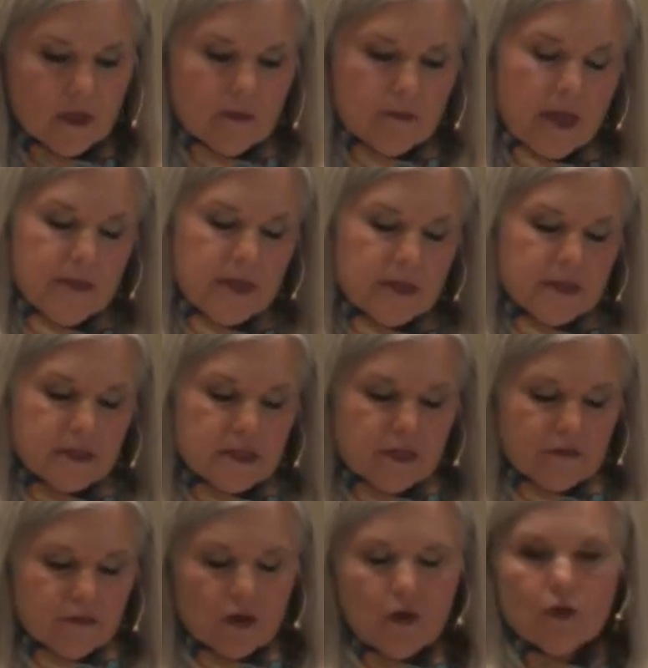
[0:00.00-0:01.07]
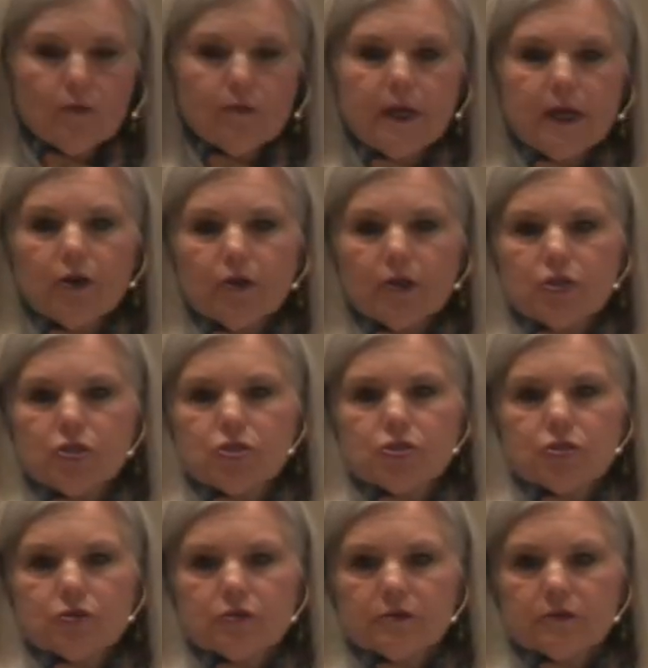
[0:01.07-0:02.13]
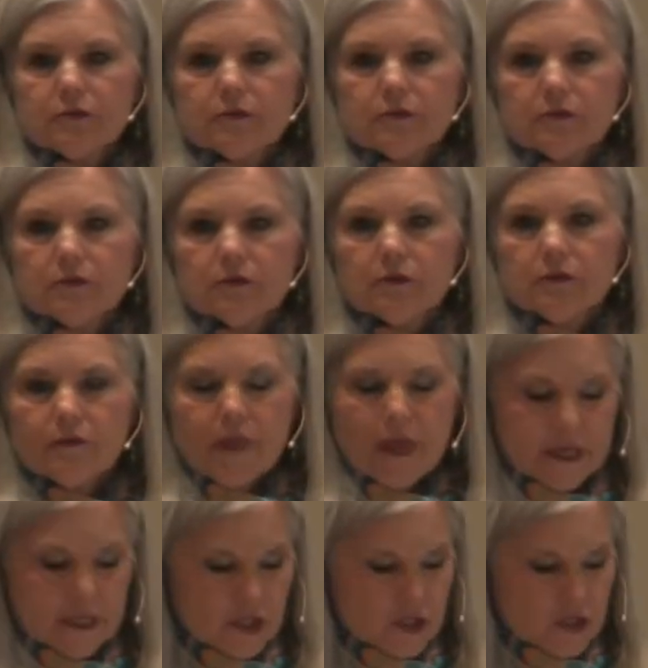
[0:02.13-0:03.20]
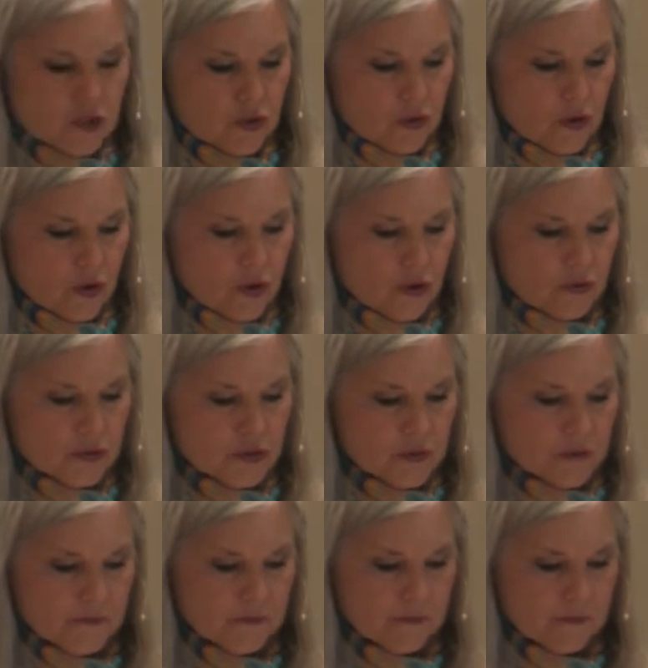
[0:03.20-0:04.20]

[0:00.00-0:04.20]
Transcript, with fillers: Maybe it's a difficult marriage that is your hurt.